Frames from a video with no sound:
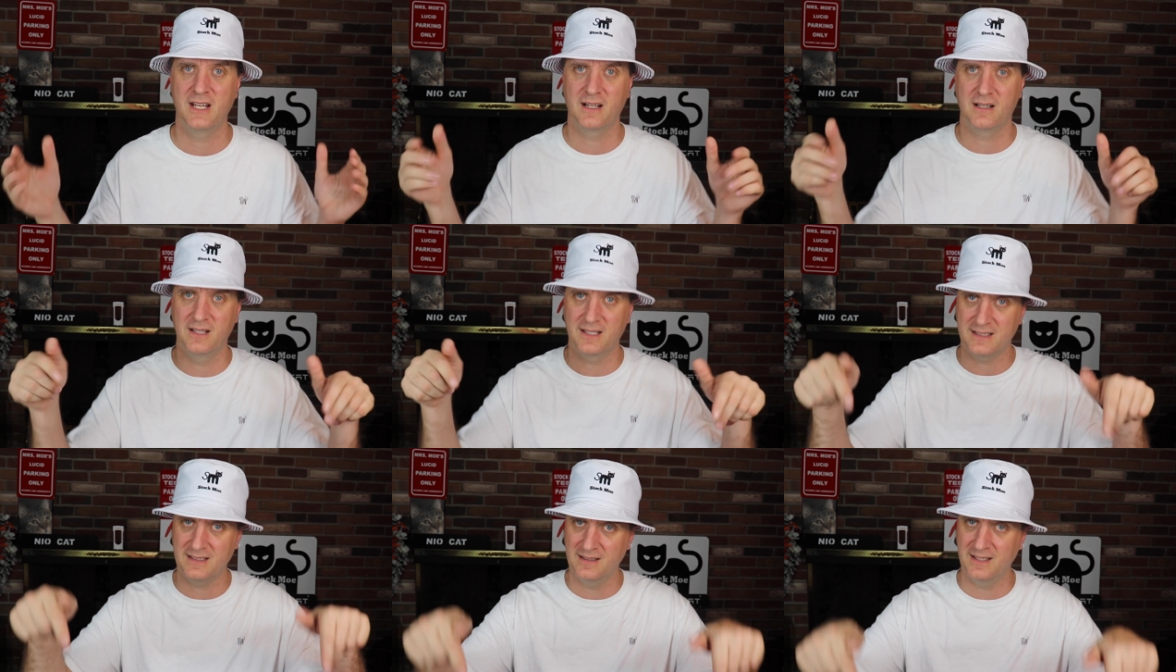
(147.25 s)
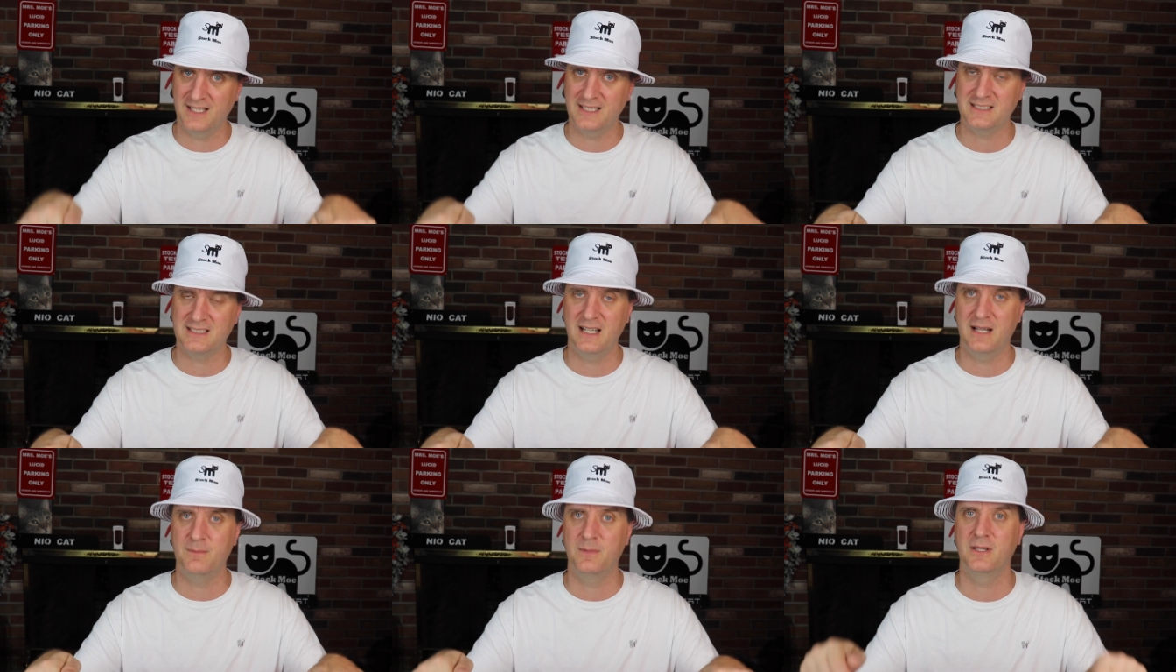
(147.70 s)
click the
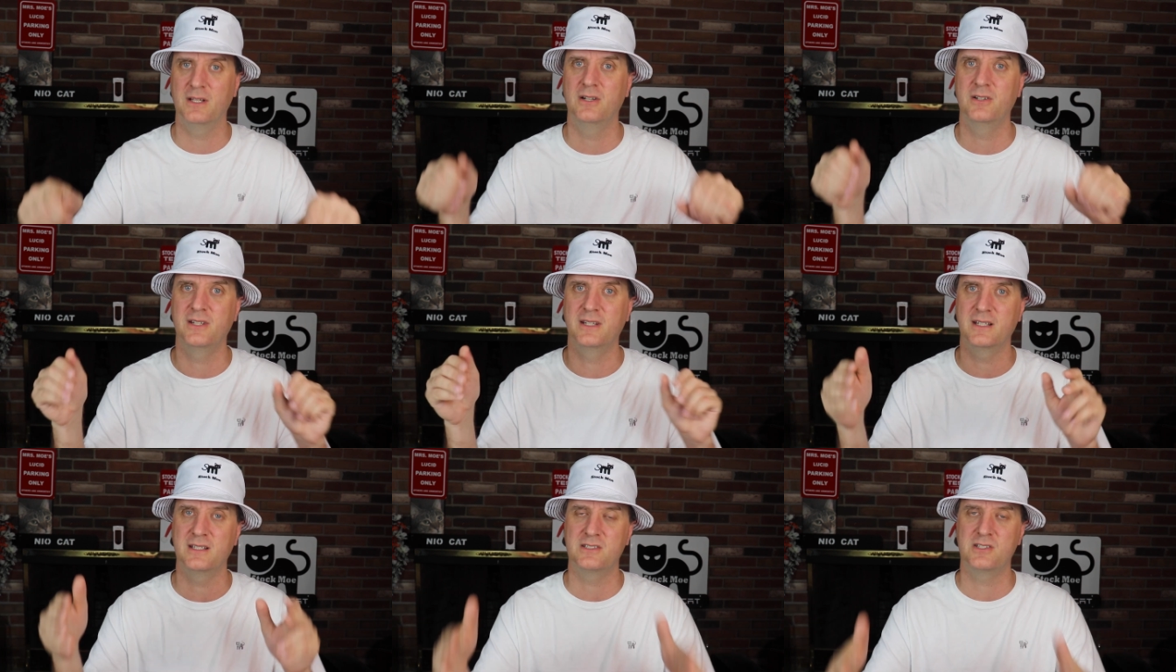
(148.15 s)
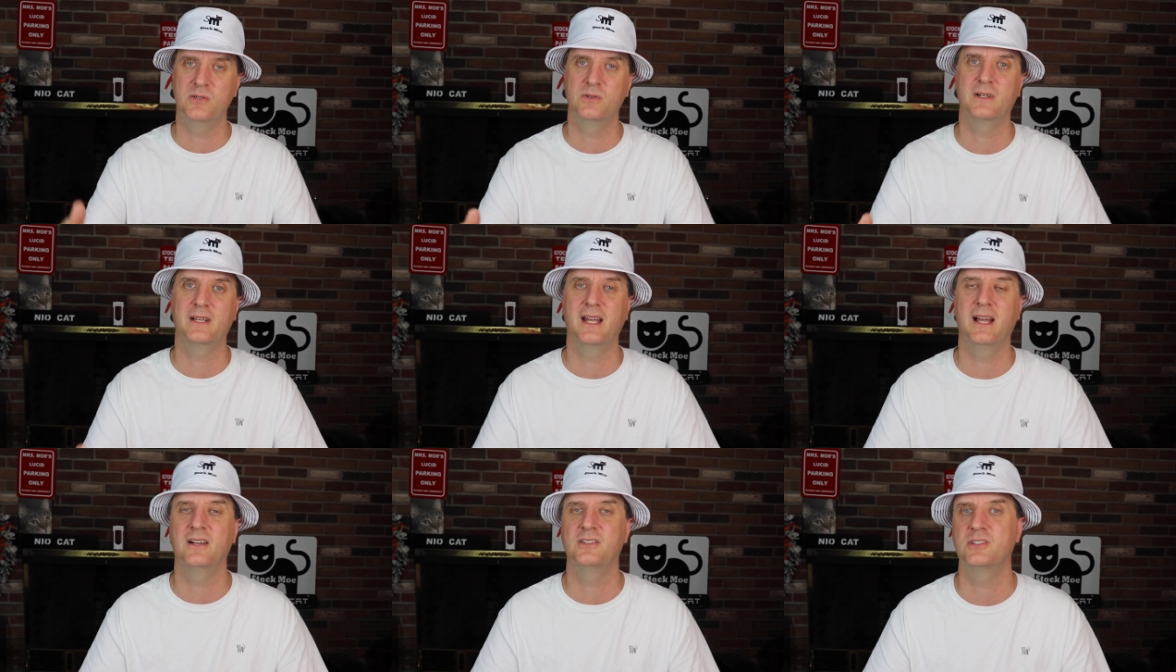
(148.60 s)
links down below. You can get
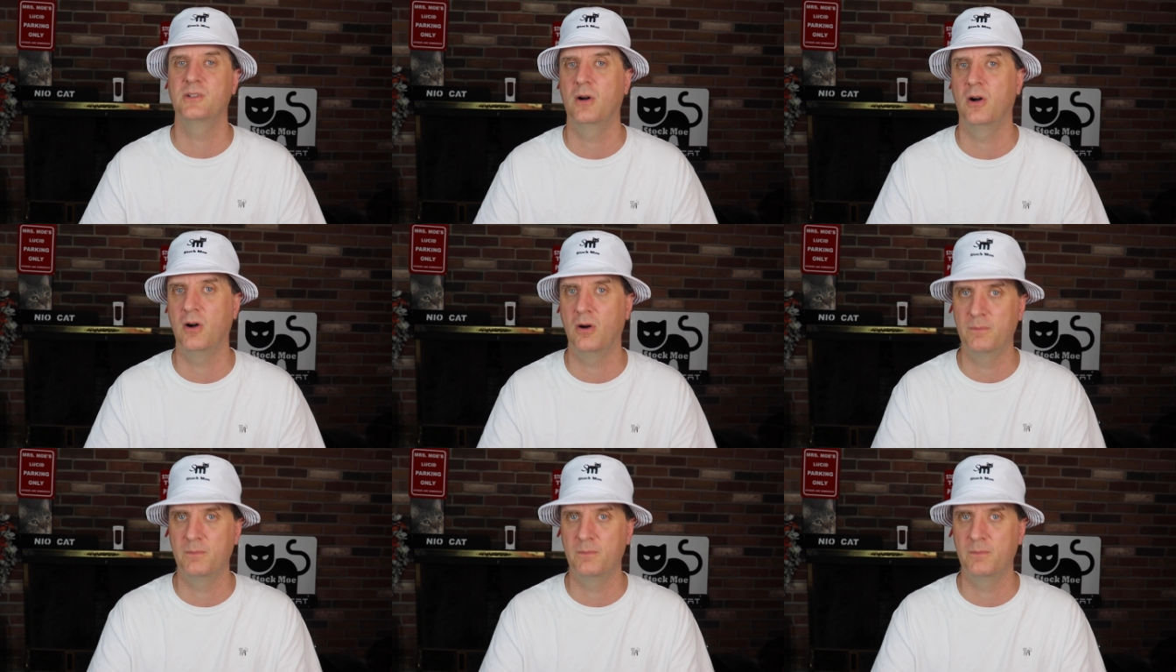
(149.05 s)
2 accounts.